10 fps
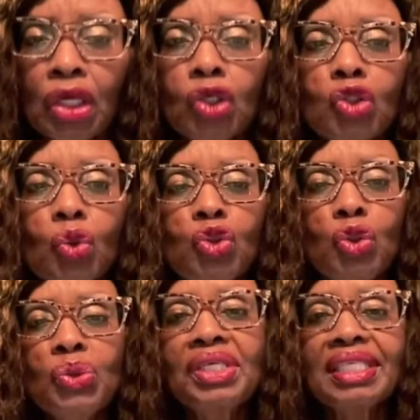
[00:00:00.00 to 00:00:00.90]
So
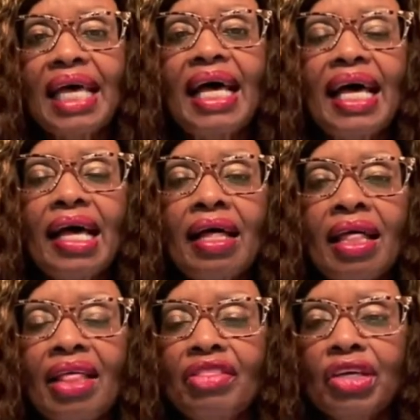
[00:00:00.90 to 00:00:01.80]
you decide
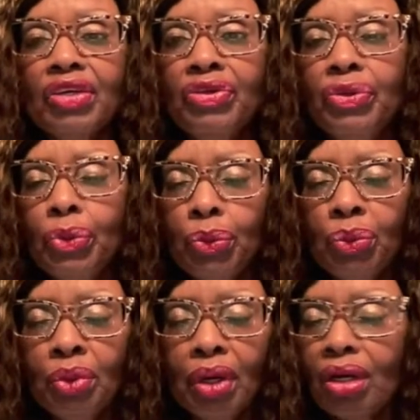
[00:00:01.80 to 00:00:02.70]
that
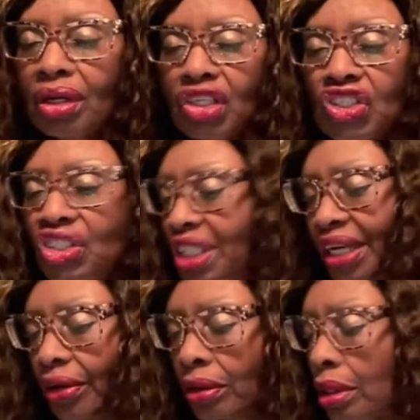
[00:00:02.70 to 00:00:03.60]
you are going to
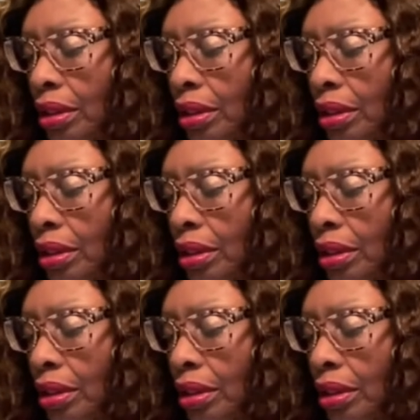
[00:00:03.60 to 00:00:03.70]
share